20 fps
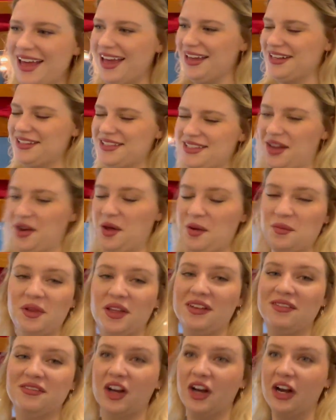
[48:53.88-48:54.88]
it's set up
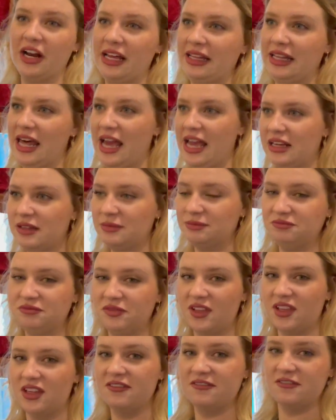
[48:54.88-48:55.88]
like very like
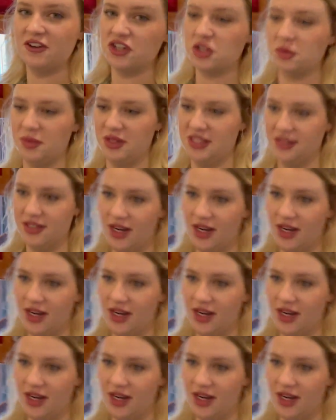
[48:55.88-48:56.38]
fisherman